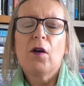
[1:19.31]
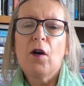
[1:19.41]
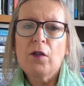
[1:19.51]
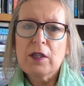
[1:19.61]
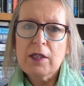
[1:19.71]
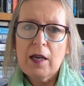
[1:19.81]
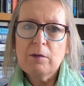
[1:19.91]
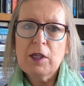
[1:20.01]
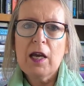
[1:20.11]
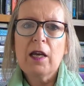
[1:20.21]
on the
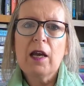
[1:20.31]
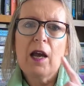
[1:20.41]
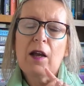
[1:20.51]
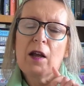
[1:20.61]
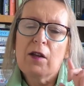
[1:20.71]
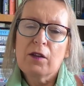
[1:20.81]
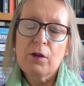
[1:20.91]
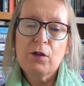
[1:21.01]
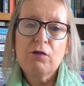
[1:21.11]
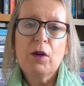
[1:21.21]
same day,
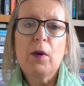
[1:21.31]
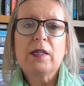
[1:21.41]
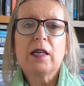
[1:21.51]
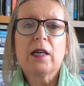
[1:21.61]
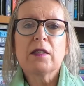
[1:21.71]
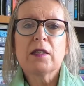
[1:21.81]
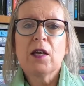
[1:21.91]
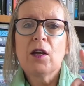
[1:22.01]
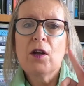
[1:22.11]
there are three weddings,